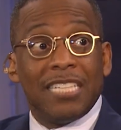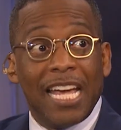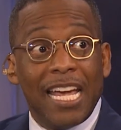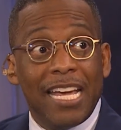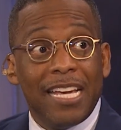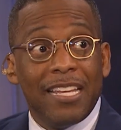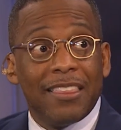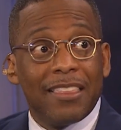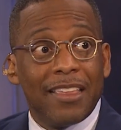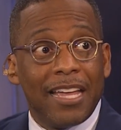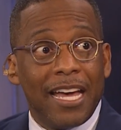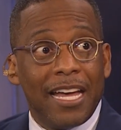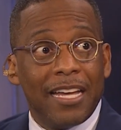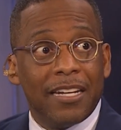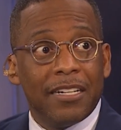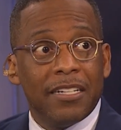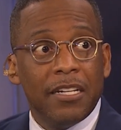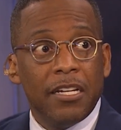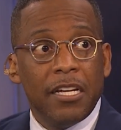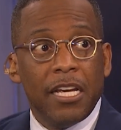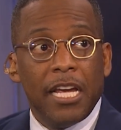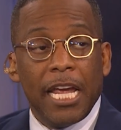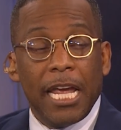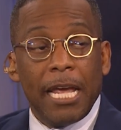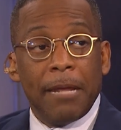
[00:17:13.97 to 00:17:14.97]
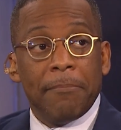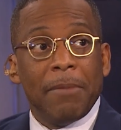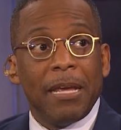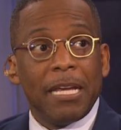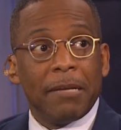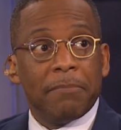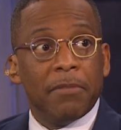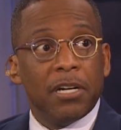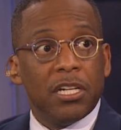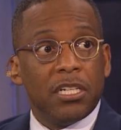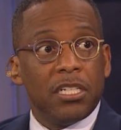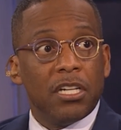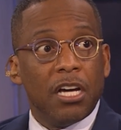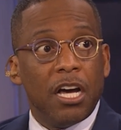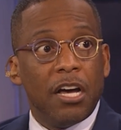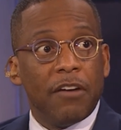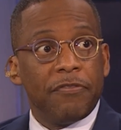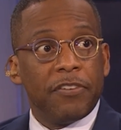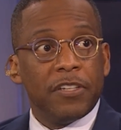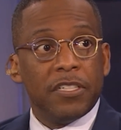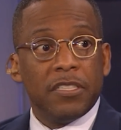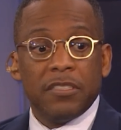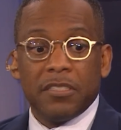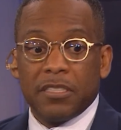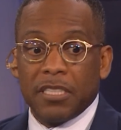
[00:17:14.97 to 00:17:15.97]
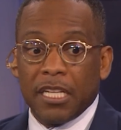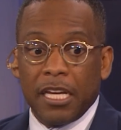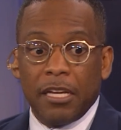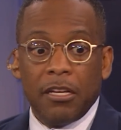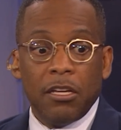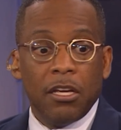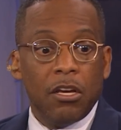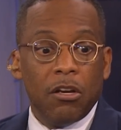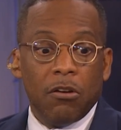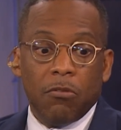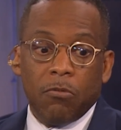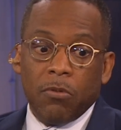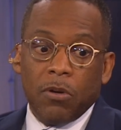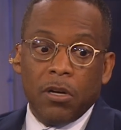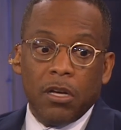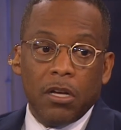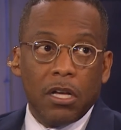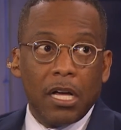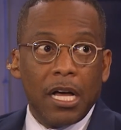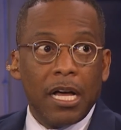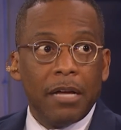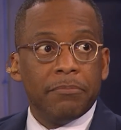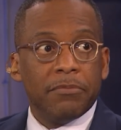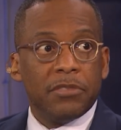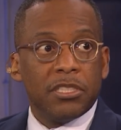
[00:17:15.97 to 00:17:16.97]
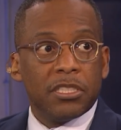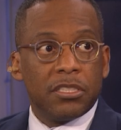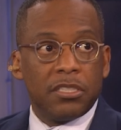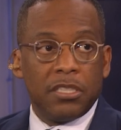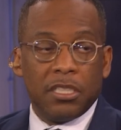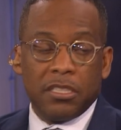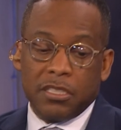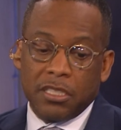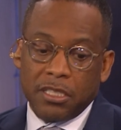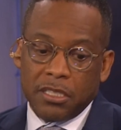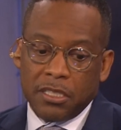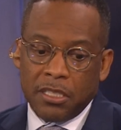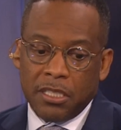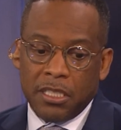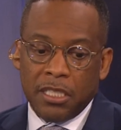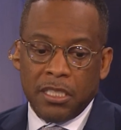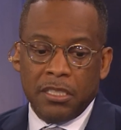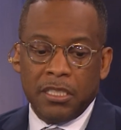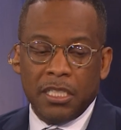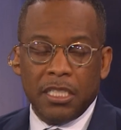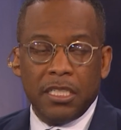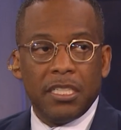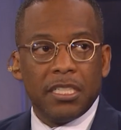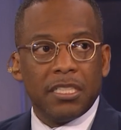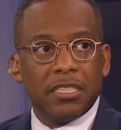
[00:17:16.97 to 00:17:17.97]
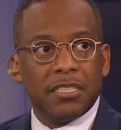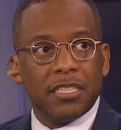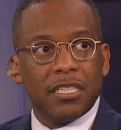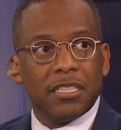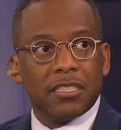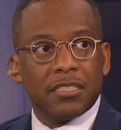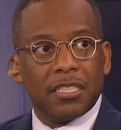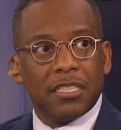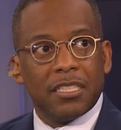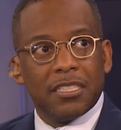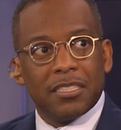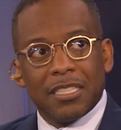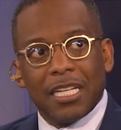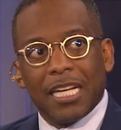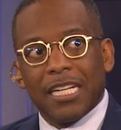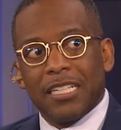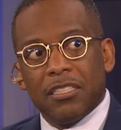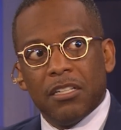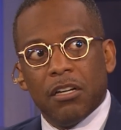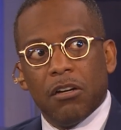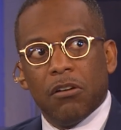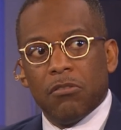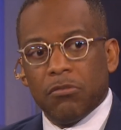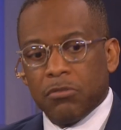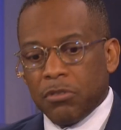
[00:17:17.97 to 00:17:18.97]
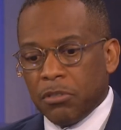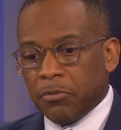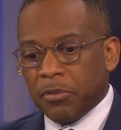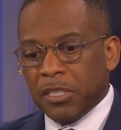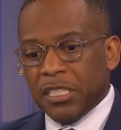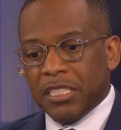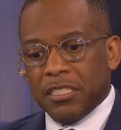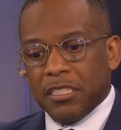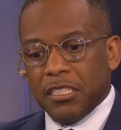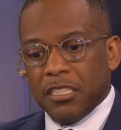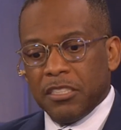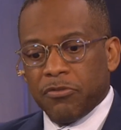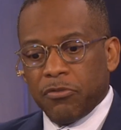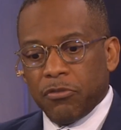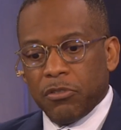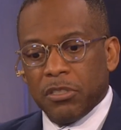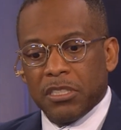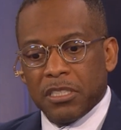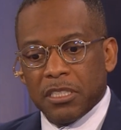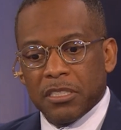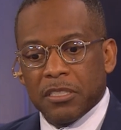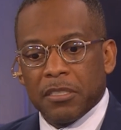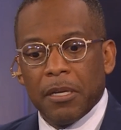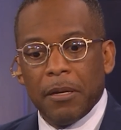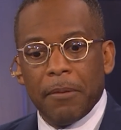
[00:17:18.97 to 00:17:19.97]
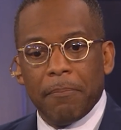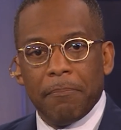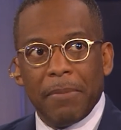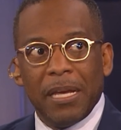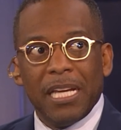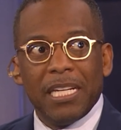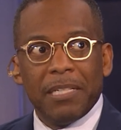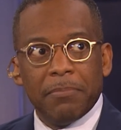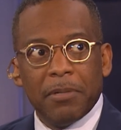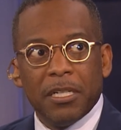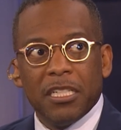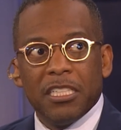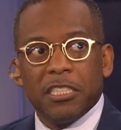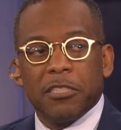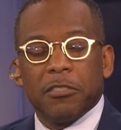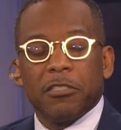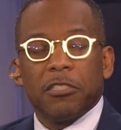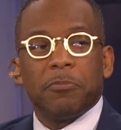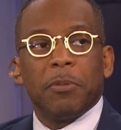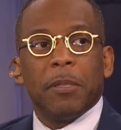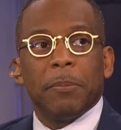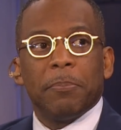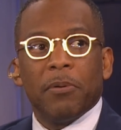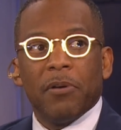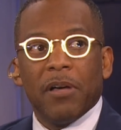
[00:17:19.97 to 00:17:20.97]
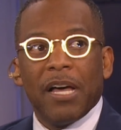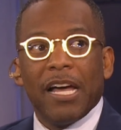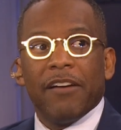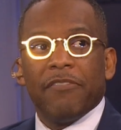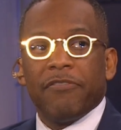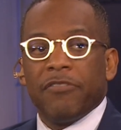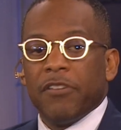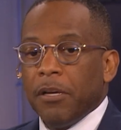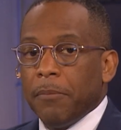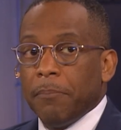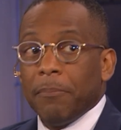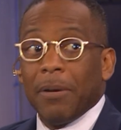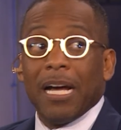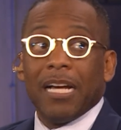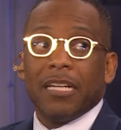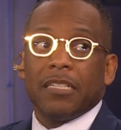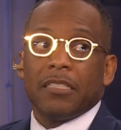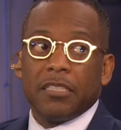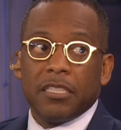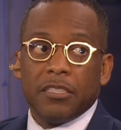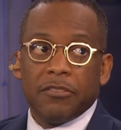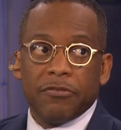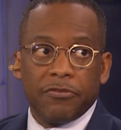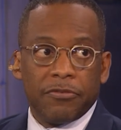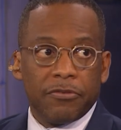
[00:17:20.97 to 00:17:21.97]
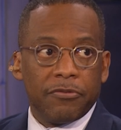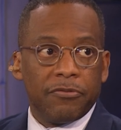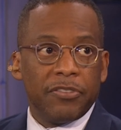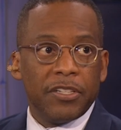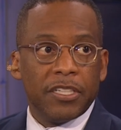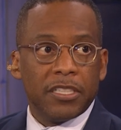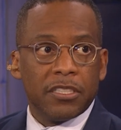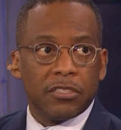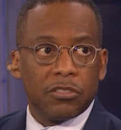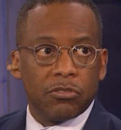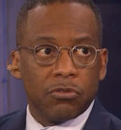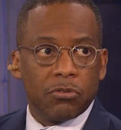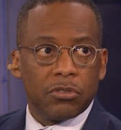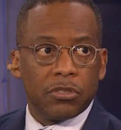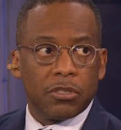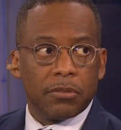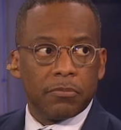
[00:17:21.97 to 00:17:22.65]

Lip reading: Take that and make money off it and say, well, I'm just, this, it didn't exist. And it's like, no, the reason these voices make money is because people have positive feelings towards